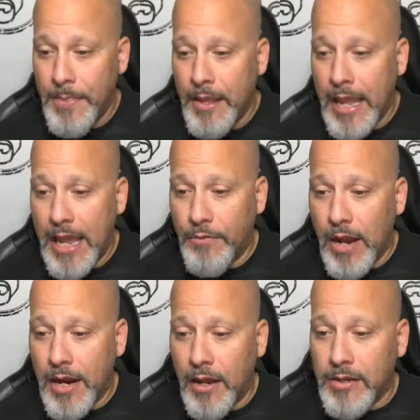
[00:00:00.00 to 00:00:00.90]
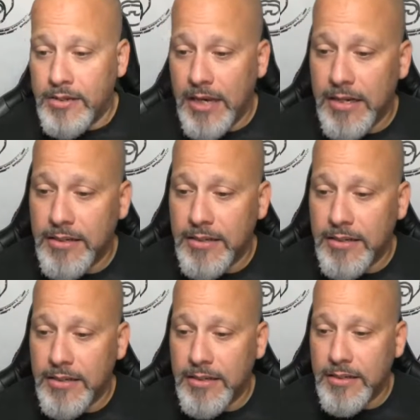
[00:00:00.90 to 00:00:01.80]
And Ron Hunt says, does
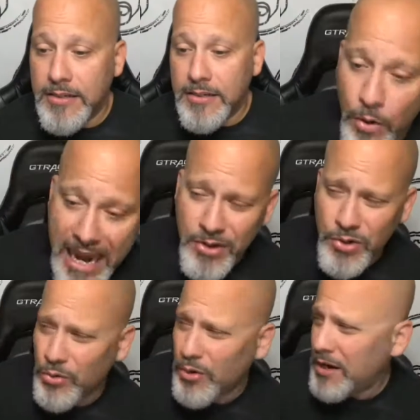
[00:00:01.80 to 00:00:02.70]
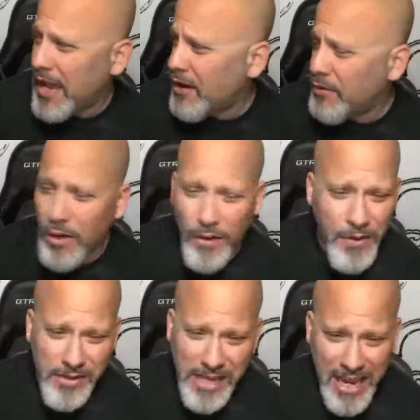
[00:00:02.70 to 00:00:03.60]
that work in Android? I
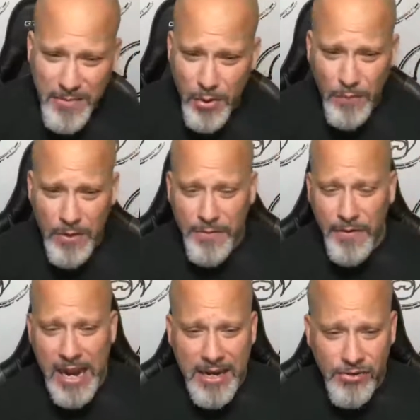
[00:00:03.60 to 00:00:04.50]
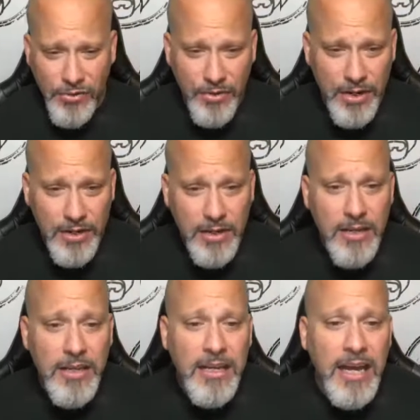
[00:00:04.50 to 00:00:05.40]
don't know if there's iMovie for Android.
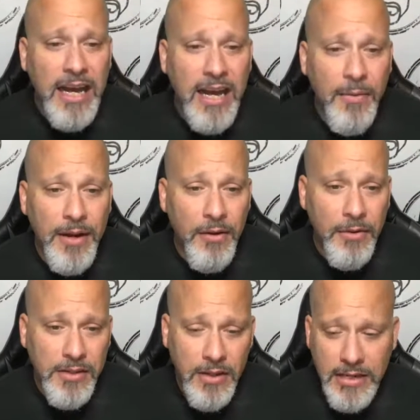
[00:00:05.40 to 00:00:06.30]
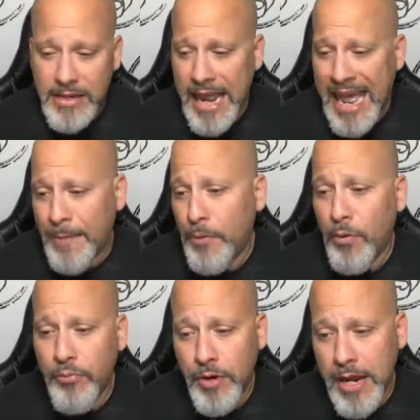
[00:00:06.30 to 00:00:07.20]
I know it's an
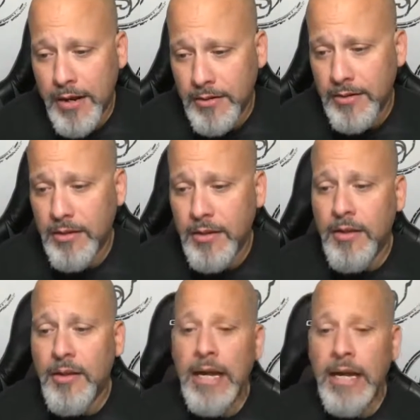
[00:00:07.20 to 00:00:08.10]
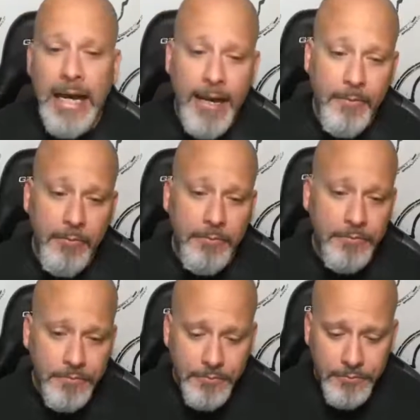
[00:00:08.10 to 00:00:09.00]
Apple product.
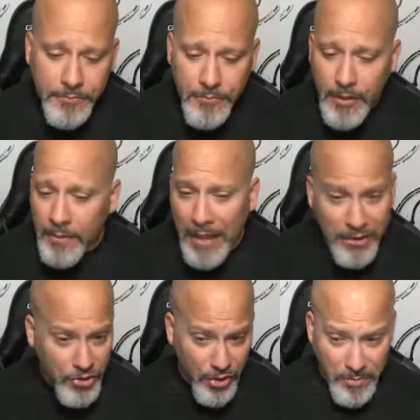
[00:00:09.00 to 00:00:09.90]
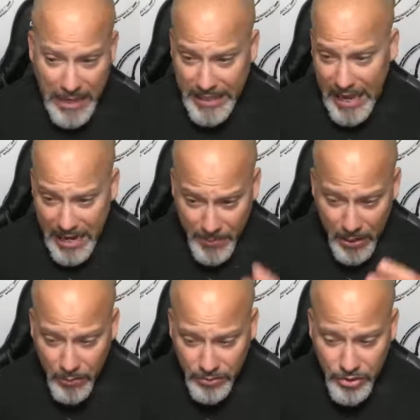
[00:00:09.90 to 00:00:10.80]
Not sure about that. Anybody
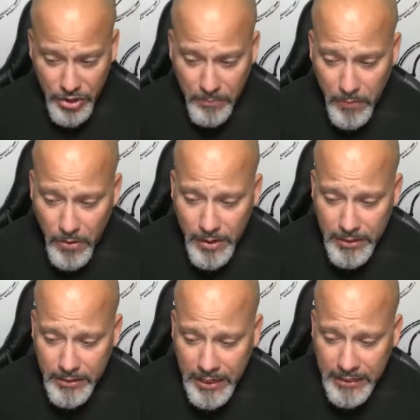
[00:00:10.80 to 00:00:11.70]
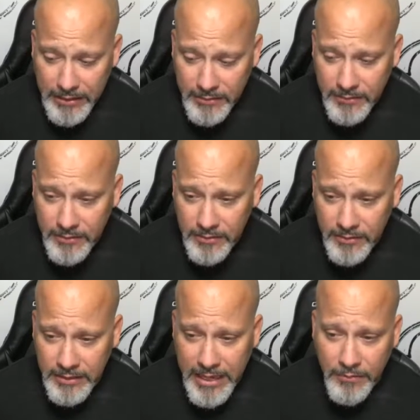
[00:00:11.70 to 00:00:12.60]
wants to jump on and
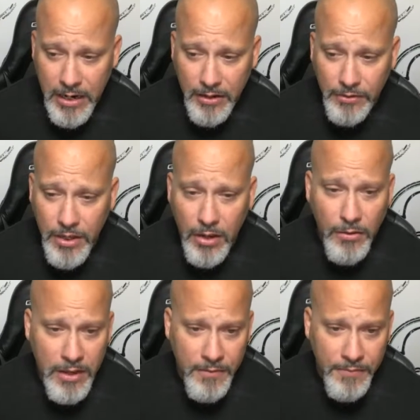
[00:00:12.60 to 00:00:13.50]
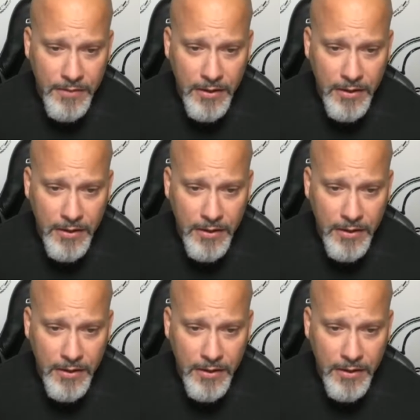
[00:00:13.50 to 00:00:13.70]
let Ronald know if